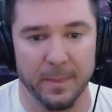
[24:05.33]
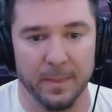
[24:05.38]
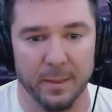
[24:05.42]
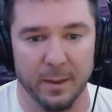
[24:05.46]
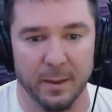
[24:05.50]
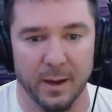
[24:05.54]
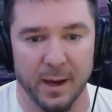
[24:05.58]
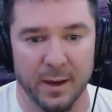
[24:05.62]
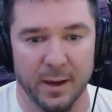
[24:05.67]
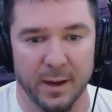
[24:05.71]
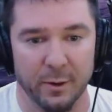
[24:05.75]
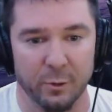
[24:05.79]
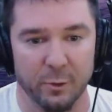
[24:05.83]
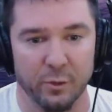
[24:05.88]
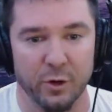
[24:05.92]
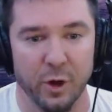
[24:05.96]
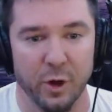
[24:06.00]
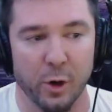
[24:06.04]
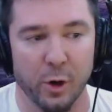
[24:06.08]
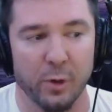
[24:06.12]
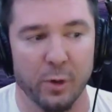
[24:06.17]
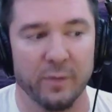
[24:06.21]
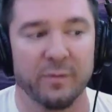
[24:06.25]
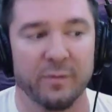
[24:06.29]
I don't
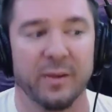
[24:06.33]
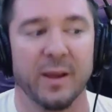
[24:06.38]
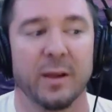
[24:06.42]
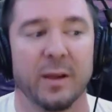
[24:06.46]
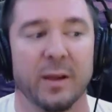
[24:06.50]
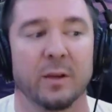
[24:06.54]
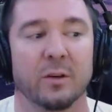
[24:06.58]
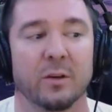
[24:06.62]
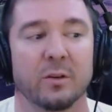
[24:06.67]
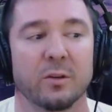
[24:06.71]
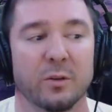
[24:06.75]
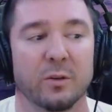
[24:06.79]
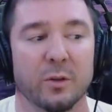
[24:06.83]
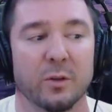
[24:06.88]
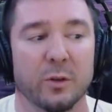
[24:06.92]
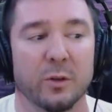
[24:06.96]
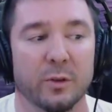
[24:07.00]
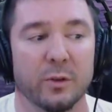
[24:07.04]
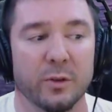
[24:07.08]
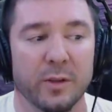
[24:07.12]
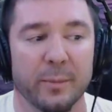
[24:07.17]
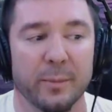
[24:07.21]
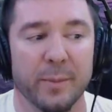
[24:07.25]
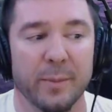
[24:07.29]
know if they
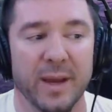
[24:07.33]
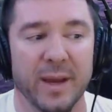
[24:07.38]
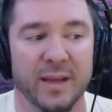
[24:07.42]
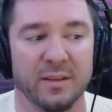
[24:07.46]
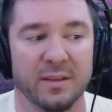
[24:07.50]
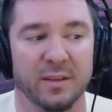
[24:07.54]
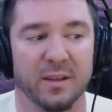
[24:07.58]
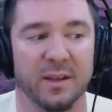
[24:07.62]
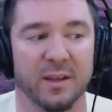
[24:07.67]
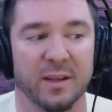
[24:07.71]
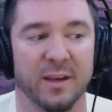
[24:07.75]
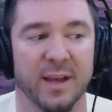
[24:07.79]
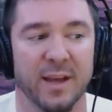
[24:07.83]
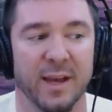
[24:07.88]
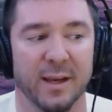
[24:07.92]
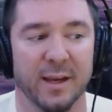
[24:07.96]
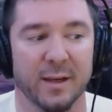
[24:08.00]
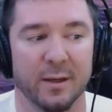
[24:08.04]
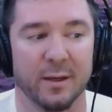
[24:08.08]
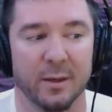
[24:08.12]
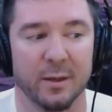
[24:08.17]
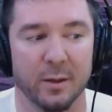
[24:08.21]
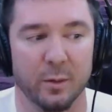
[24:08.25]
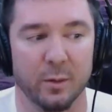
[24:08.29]
include the base of the
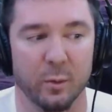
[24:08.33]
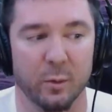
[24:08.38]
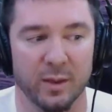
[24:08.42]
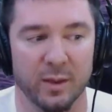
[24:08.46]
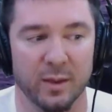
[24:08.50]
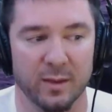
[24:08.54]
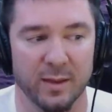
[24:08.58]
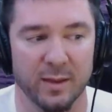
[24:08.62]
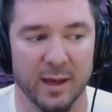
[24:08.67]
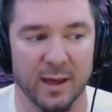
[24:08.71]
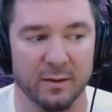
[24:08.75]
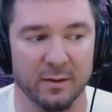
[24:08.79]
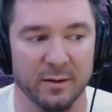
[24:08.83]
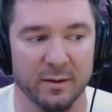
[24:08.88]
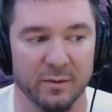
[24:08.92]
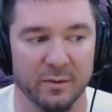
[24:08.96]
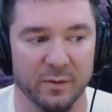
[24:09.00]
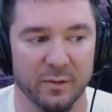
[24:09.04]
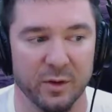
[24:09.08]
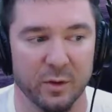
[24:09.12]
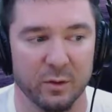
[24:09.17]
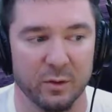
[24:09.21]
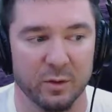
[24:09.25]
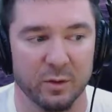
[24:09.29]
neck with that lymph
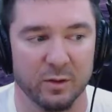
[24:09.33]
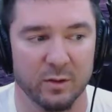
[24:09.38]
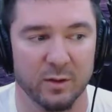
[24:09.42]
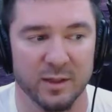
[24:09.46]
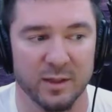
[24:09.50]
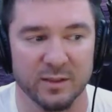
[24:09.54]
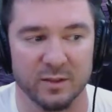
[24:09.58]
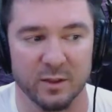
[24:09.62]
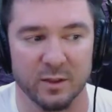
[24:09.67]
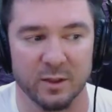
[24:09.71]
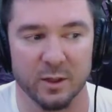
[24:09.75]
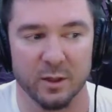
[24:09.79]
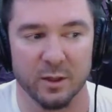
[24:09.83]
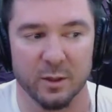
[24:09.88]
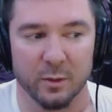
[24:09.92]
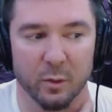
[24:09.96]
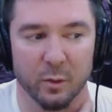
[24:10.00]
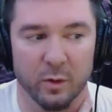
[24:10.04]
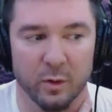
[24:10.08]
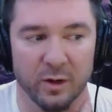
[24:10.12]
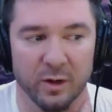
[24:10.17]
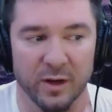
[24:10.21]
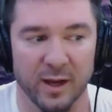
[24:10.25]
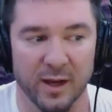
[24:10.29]
node cluster
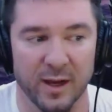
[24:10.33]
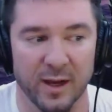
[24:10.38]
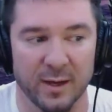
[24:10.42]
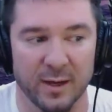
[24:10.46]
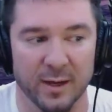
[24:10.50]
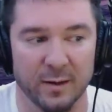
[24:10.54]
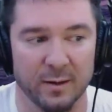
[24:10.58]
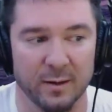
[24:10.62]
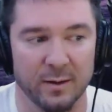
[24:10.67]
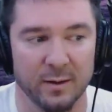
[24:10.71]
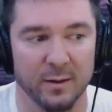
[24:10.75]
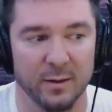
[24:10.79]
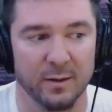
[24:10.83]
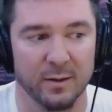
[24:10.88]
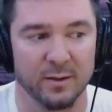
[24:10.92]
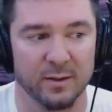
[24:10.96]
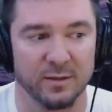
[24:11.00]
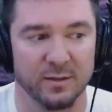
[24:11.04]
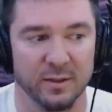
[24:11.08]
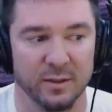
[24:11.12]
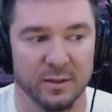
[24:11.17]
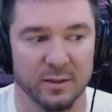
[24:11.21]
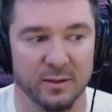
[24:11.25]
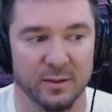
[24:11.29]
or not.
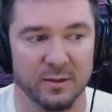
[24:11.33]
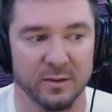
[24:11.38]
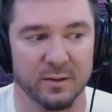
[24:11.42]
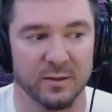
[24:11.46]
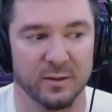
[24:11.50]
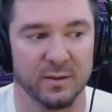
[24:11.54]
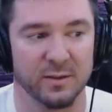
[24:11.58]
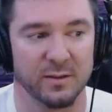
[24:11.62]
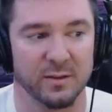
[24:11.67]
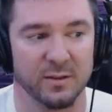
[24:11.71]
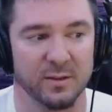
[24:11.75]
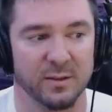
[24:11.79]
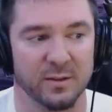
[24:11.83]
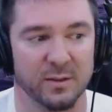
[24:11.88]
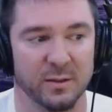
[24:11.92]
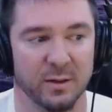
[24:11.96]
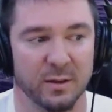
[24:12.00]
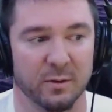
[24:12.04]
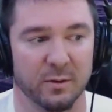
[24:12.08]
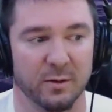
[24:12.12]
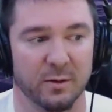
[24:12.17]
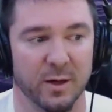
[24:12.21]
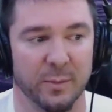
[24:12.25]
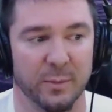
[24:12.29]
Say that this is a
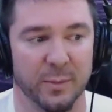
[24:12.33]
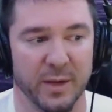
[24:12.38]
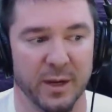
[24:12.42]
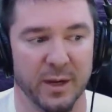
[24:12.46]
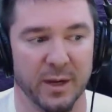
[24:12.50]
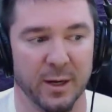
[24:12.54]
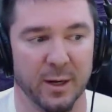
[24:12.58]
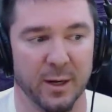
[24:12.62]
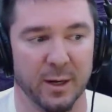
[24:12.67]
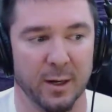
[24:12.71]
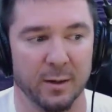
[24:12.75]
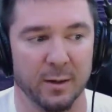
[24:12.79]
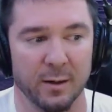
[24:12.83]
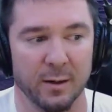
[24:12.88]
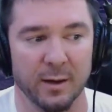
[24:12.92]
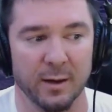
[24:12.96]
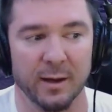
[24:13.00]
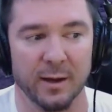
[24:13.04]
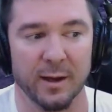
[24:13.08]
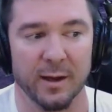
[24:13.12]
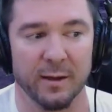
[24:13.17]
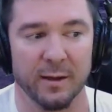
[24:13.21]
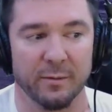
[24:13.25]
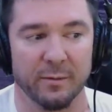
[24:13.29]
lump here,
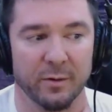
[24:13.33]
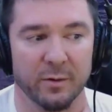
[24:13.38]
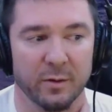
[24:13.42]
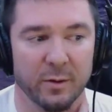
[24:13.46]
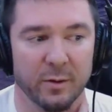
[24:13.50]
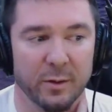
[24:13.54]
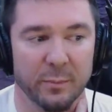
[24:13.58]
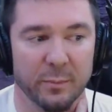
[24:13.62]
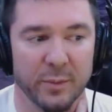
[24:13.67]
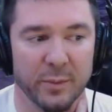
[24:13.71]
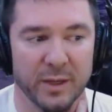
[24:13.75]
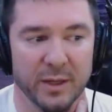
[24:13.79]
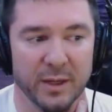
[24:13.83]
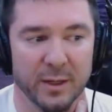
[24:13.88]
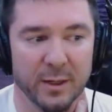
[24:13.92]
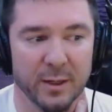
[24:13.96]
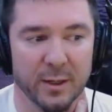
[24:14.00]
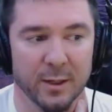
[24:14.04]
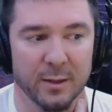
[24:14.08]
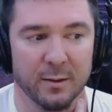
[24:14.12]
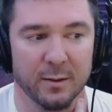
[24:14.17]
and I have a lump here.